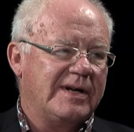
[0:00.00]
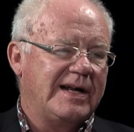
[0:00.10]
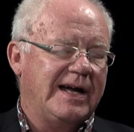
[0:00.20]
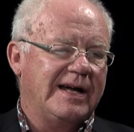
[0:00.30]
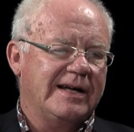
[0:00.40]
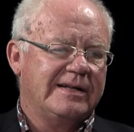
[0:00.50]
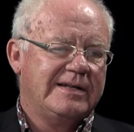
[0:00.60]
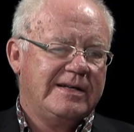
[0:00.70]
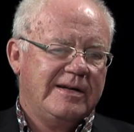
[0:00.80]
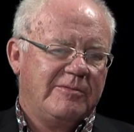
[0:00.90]
Uh,
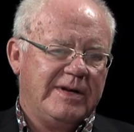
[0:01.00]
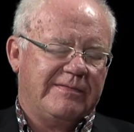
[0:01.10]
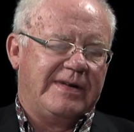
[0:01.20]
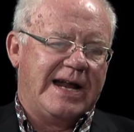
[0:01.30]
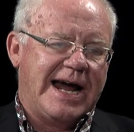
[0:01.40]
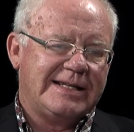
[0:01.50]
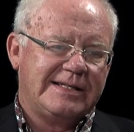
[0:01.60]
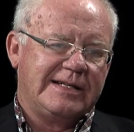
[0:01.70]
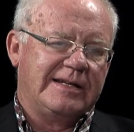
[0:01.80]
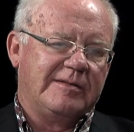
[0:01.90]
we have not
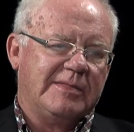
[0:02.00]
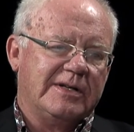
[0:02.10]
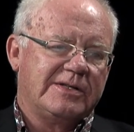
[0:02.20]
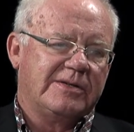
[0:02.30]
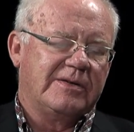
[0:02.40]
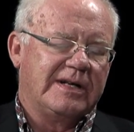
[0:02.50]
seen in Minnesota